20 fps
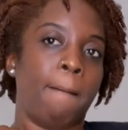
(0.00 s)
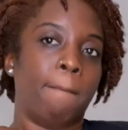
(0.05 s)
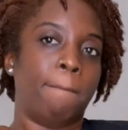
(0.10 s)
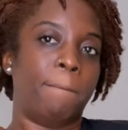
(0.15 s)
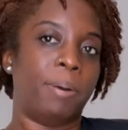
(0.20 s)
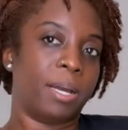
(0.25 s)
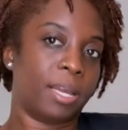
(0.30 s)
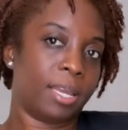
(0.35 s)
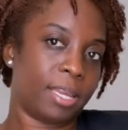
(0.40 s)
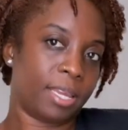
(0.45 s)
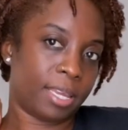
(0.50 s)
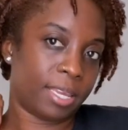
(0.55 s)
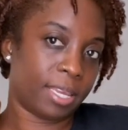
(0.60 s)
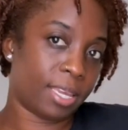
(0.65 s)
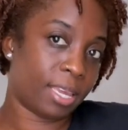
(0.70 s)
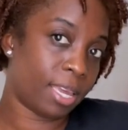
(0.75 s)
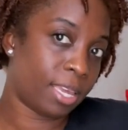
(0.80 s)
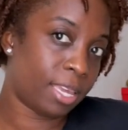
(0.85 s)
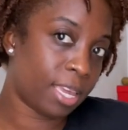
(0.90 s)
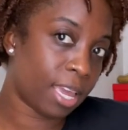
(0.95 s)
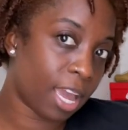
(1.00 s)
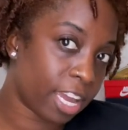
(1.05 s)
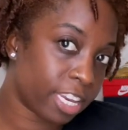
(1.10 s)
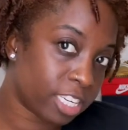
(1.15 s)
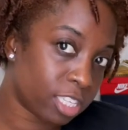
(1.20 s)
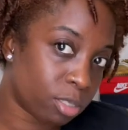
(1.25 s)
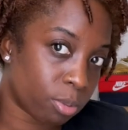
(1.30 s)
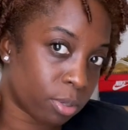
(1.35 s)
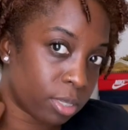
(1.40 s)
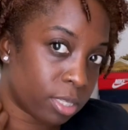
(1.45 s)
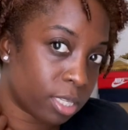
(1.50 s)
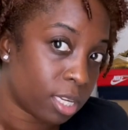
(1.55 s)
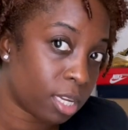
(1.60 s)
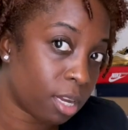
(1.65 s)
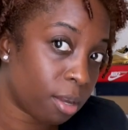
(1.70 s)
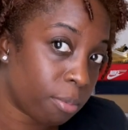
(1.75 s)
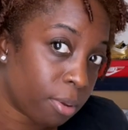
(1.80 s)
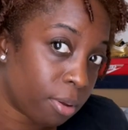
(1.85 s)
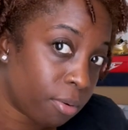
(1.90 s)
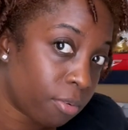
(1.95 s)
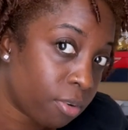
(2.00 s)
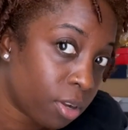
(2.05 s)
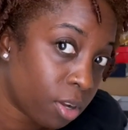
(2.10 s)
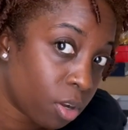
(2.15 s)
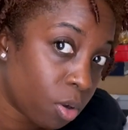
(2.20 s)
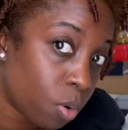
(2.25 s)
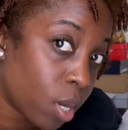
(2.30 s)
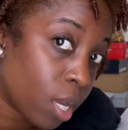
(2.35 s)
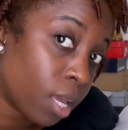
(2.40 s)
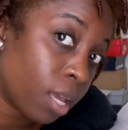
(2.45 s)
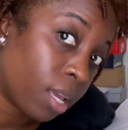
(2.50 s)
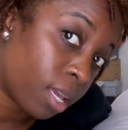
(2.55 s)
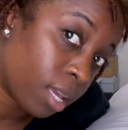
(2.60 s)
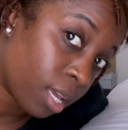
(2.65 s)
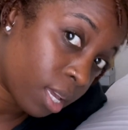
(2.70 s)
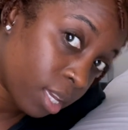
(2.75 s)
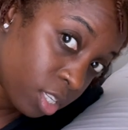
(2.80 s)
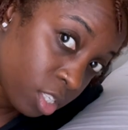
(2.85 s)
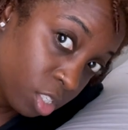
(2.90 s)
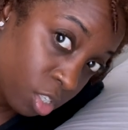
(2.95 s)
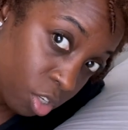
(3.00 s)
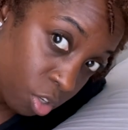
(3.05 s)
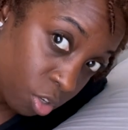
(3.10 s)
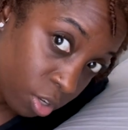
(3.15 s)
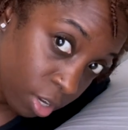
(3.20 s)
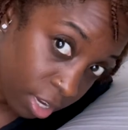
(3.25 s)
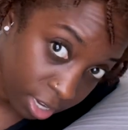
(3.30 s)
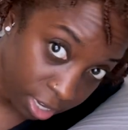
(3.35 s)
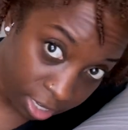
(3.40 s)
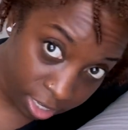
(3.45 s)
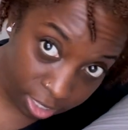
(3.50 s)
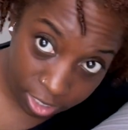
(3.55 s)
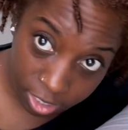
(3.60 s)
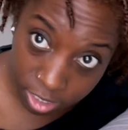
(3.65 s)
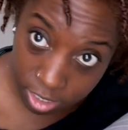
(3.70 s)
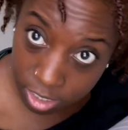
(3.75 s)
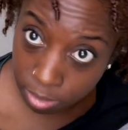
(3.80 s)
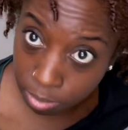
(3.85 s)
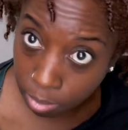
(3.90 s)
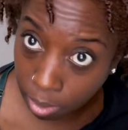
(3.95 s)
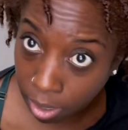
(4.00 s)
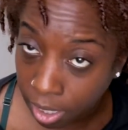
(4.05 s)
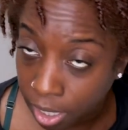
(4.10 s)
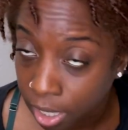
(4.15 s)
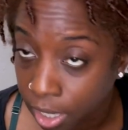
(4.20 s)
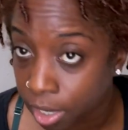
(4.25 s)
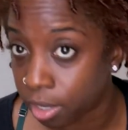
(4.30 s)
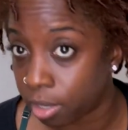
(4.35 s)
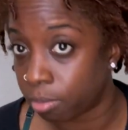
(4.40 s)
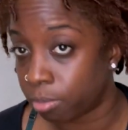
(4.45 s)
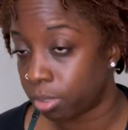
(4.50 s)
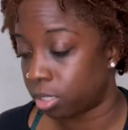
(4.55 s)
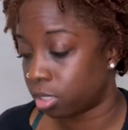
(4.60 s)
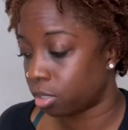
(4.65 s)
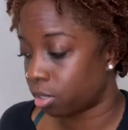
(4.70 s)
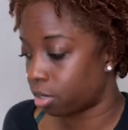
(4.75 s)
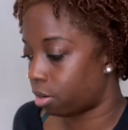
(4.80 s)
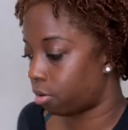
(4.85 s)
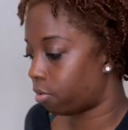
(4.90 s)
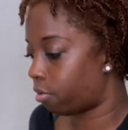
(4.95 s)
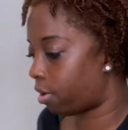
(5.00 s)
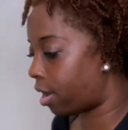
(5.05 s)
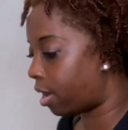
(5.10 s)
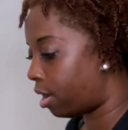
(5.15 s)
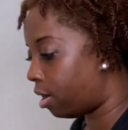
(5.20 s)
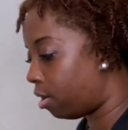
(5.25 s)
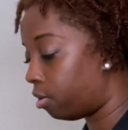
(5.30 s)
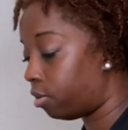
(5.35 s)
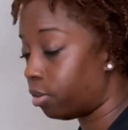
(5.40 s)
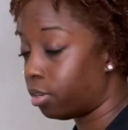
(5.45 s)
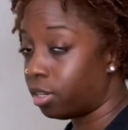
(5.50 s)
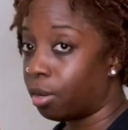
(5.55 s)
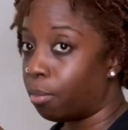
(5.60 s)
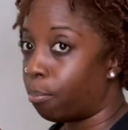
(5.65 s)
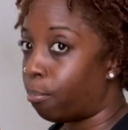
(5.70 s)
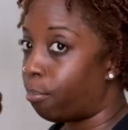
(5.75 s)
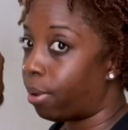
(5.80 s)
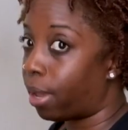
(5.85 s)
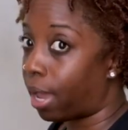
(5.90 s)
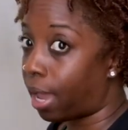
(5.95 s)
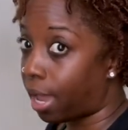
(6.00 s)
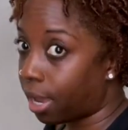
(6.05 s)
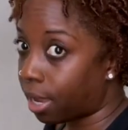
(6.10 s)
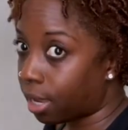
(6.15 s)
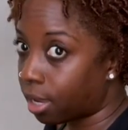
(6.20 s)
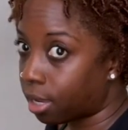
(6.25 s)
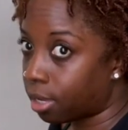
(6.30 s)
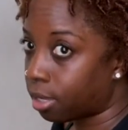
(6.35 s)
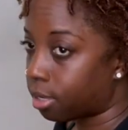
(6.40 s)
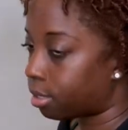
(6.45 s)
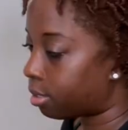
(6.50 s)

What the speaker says: But yeah, I just wanted to come in real quick and show you guys my hair. Let me turn around the back.